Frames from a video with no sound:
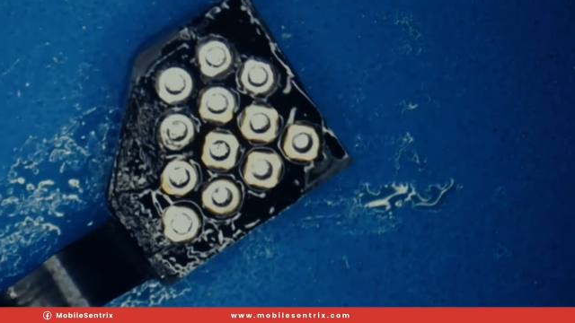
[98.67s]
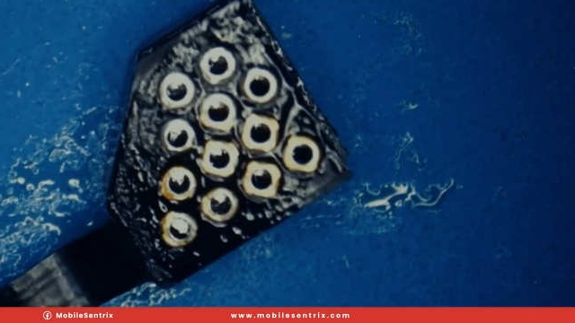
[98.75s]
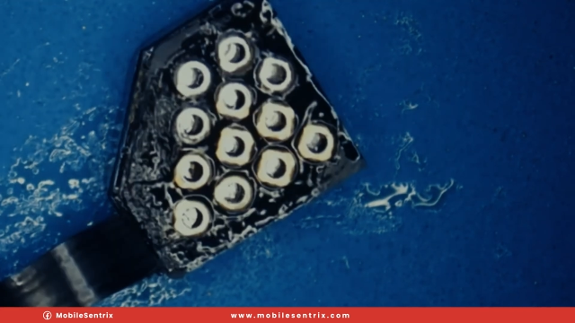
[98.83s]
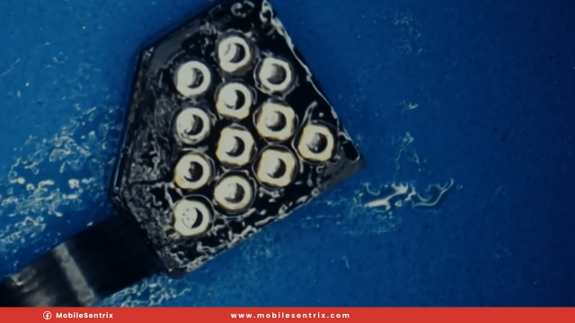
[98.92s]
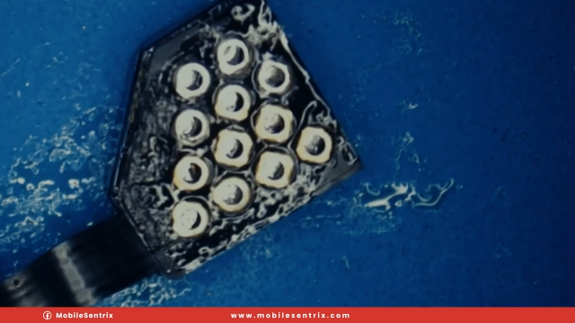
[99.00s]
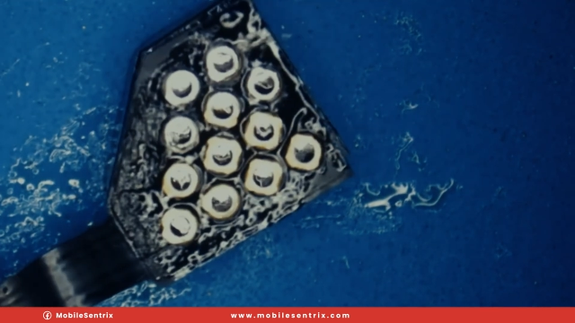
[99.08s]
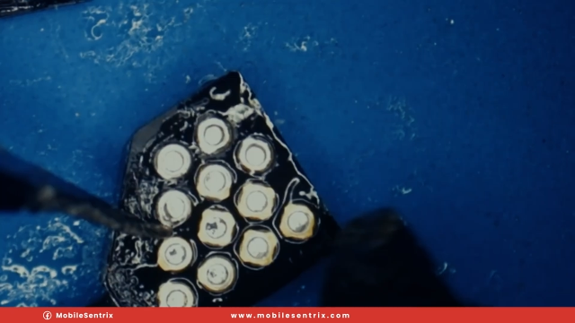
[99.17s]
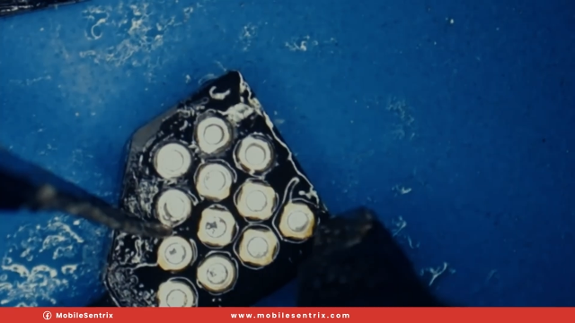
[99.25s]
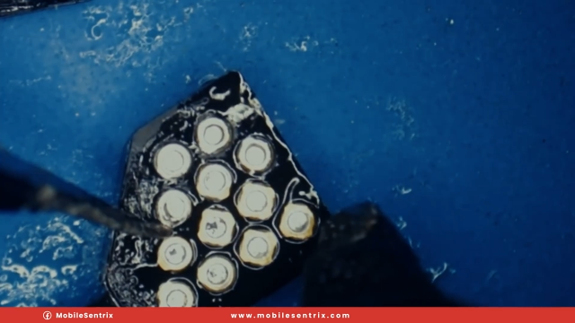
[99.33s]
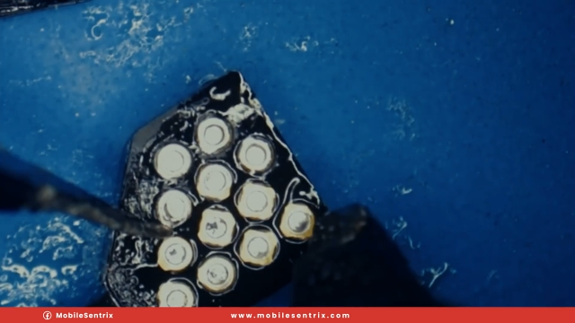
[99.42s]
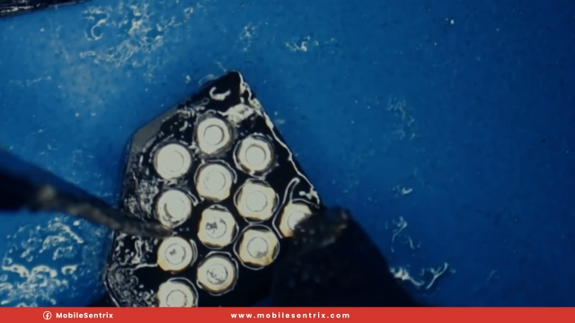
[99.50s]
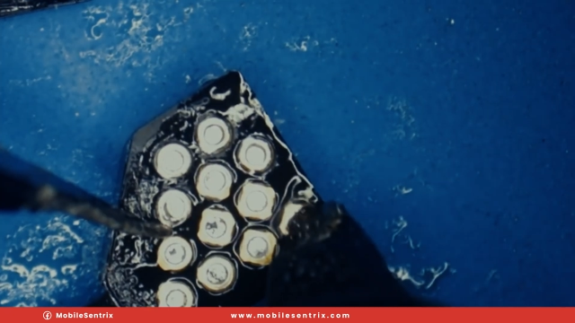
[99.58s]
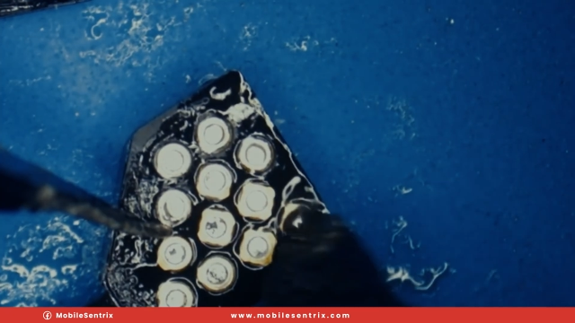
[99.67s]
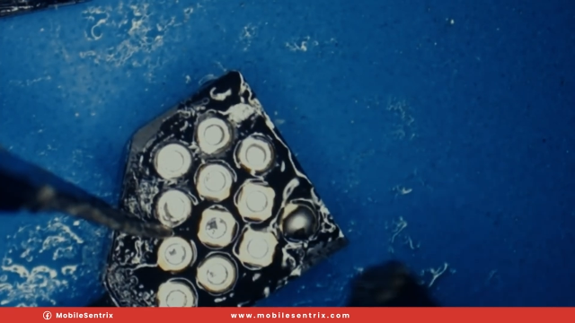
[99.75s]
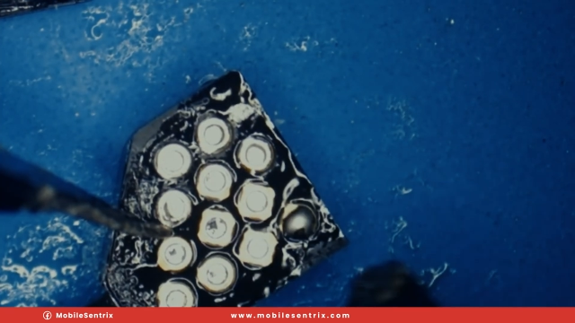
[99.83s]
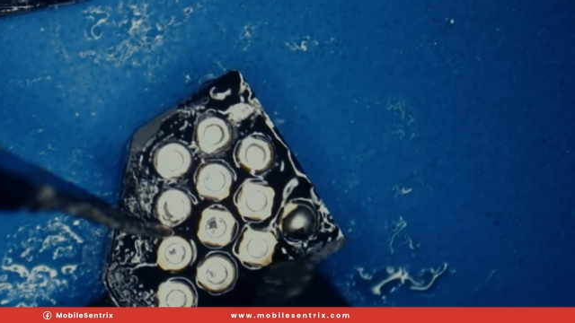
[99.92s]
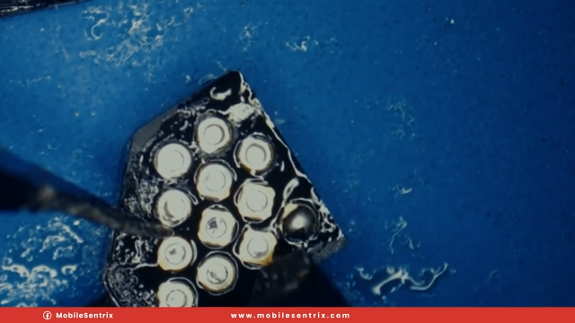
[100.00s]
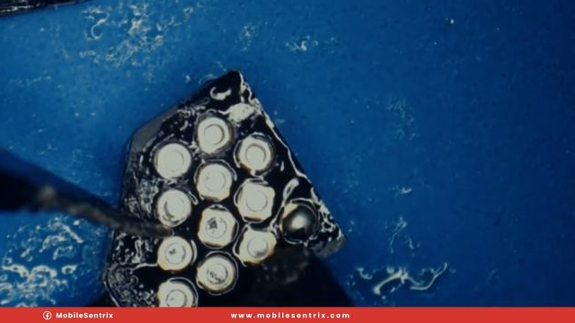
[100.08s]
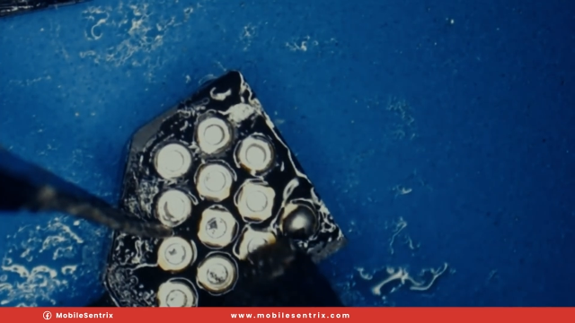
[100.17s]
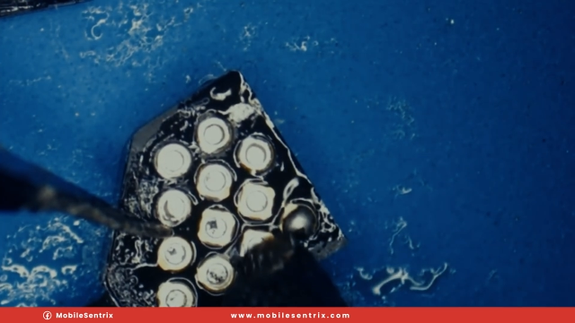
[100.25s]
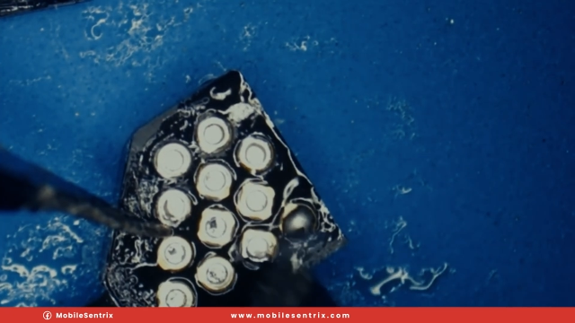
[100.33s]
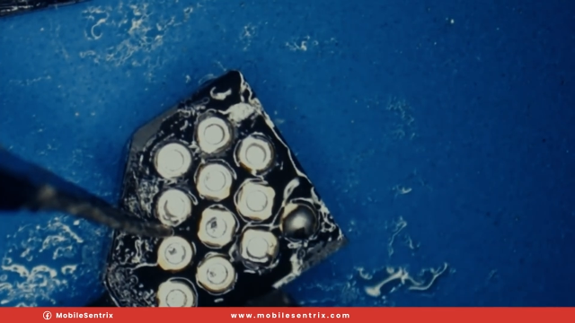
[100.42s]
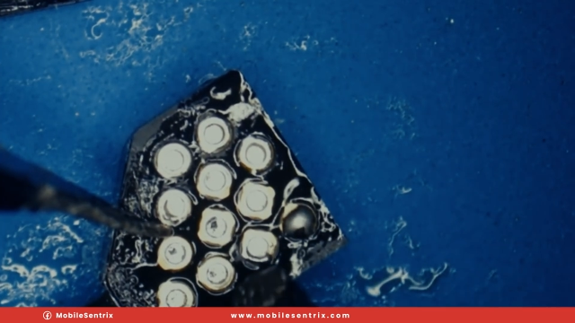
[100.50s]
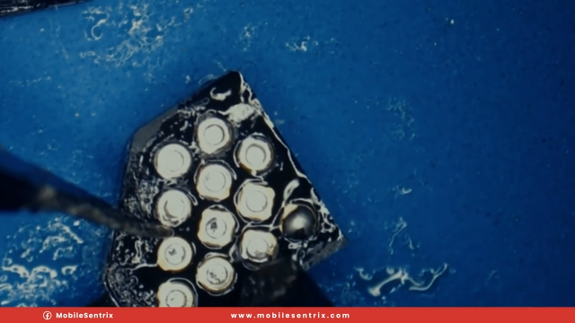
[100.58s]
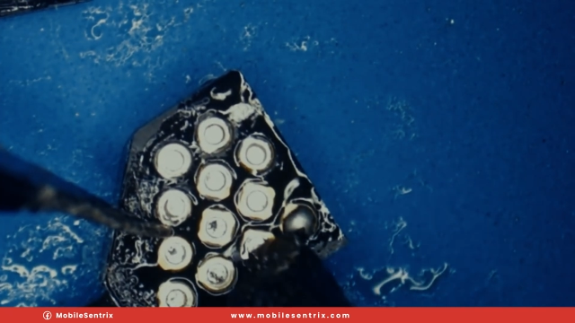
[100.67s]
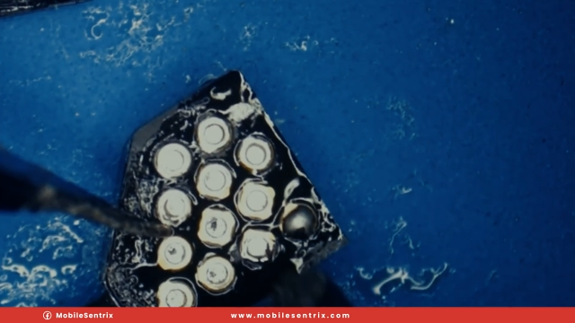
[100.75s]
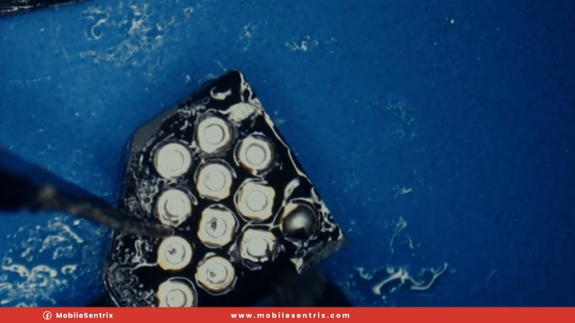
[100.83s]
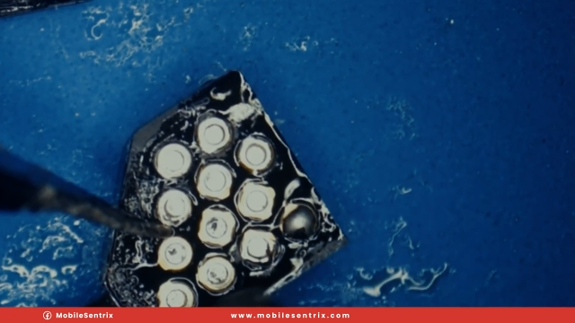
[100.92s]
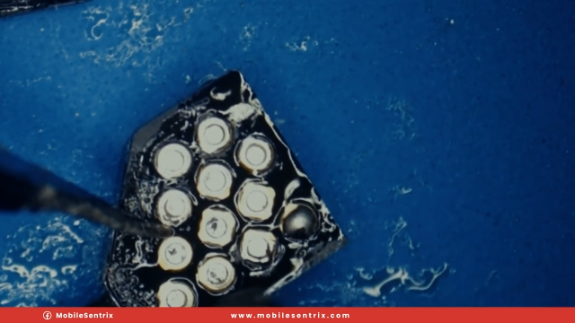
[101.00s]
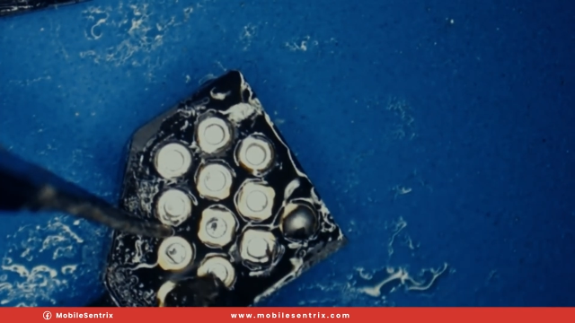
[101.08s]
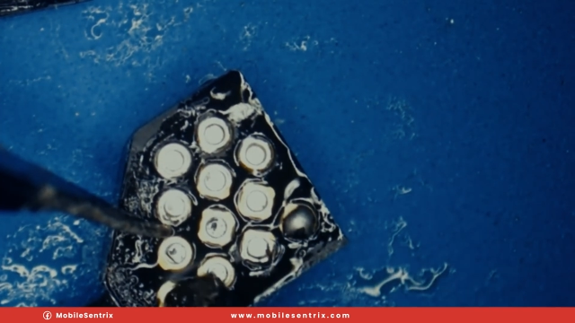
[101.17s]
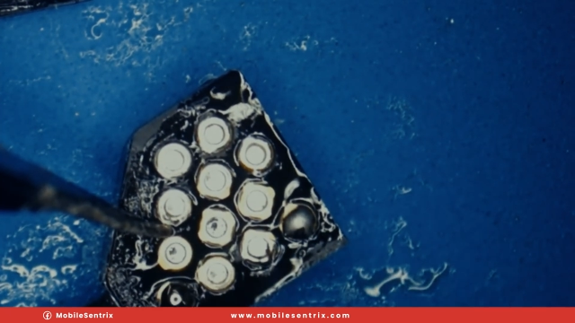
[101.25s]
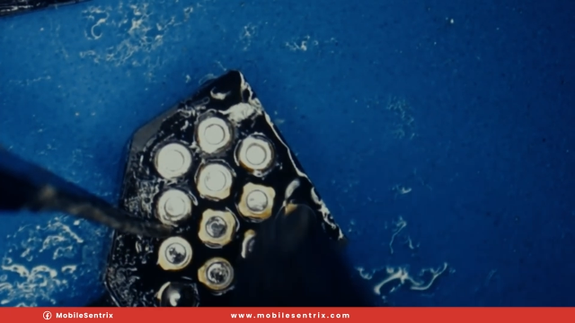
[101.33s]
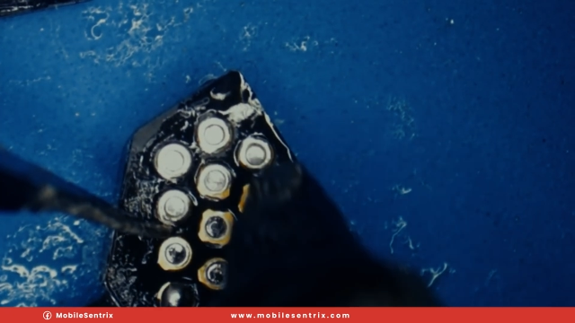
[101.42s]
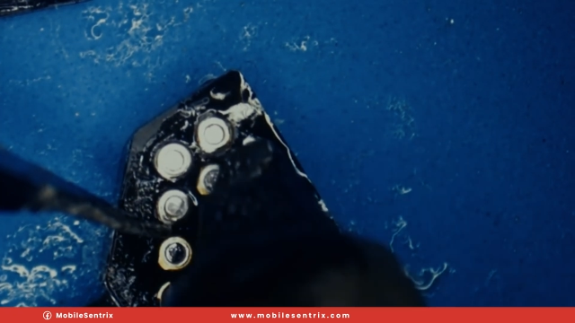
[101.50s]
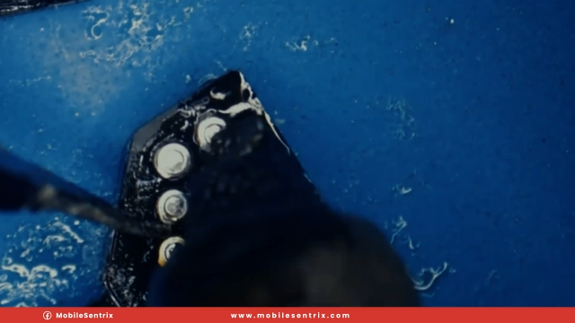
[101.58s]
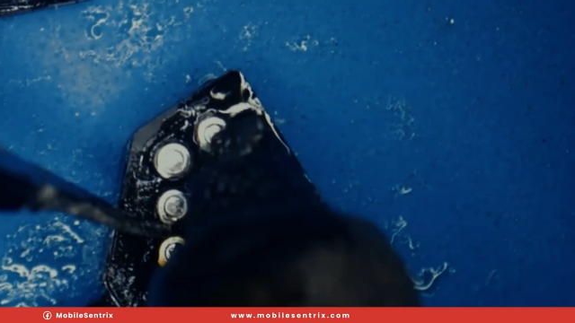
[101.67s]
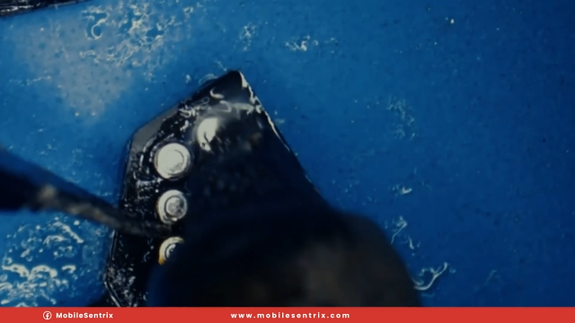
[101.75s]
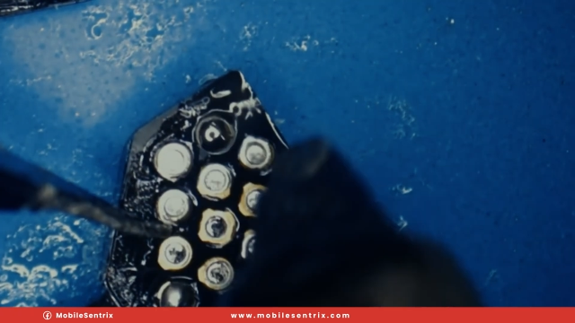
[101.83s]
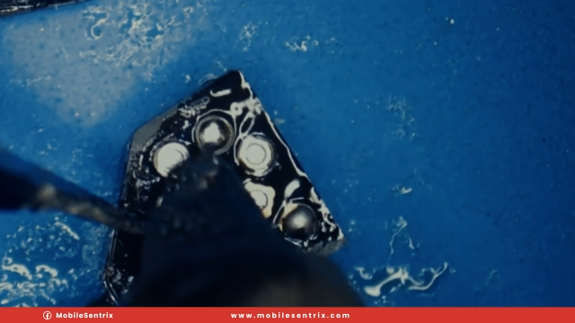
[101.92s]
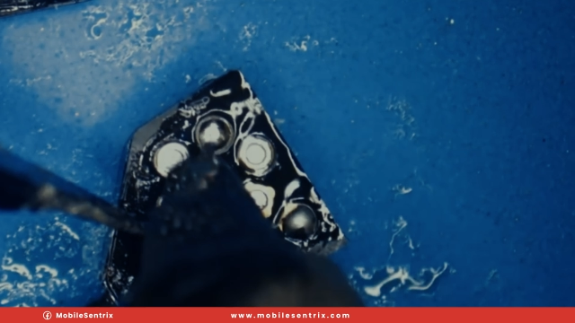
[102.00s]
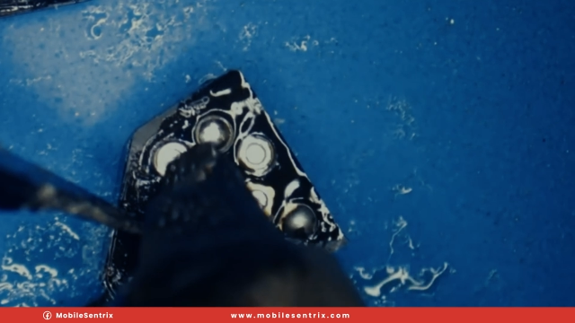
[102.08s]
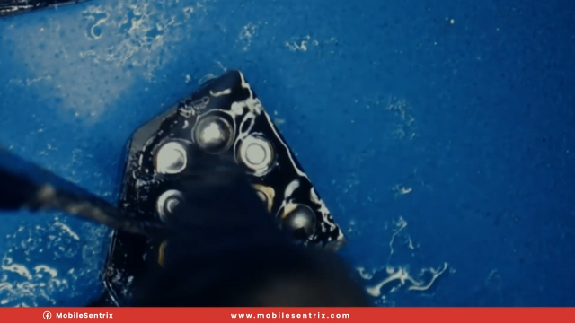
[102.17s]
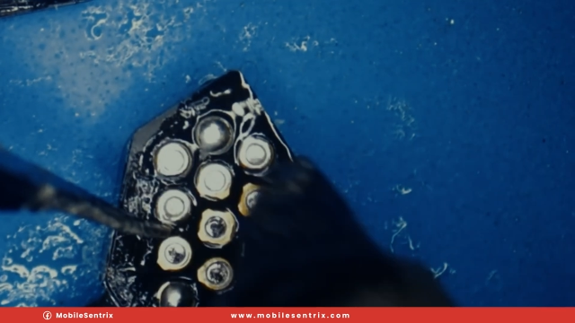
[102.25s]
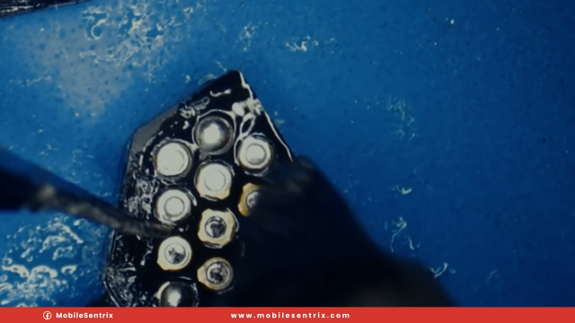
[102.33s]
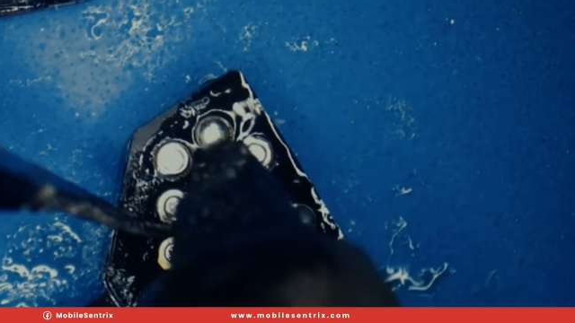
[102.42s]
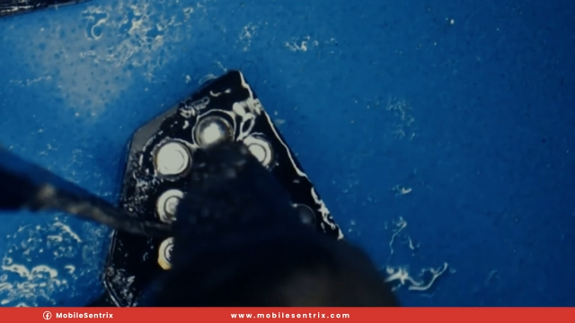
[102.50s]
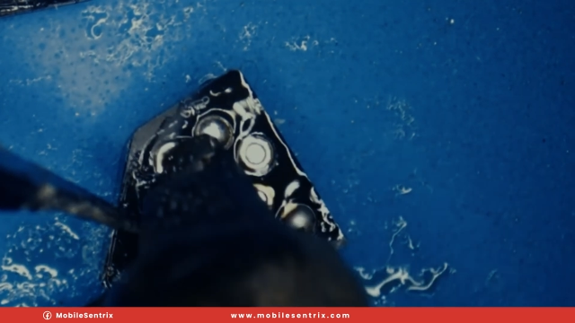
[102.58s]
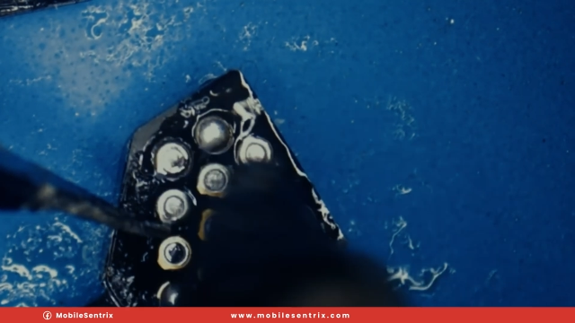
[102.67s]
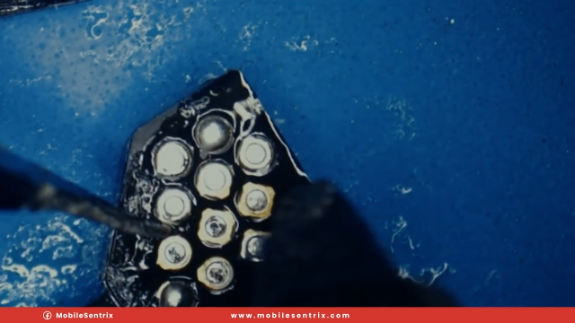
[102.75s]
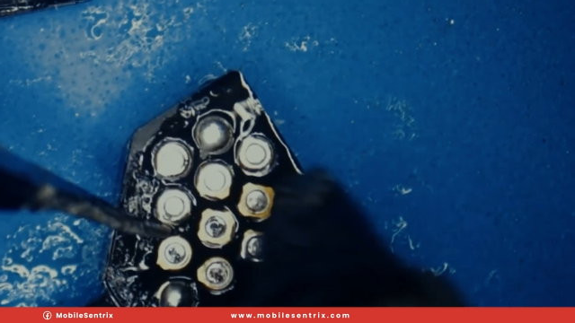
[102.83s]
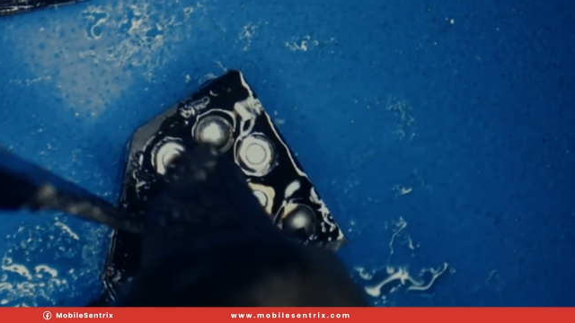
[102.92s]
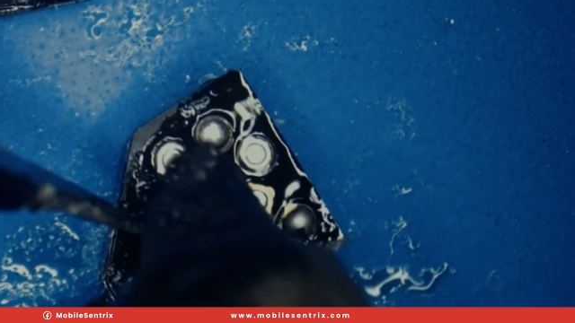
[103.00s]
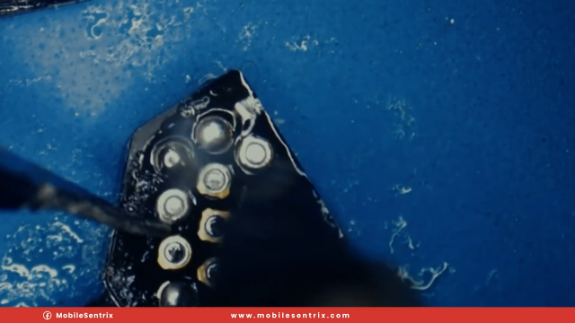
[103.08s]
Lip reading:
[unreadable: no face in view]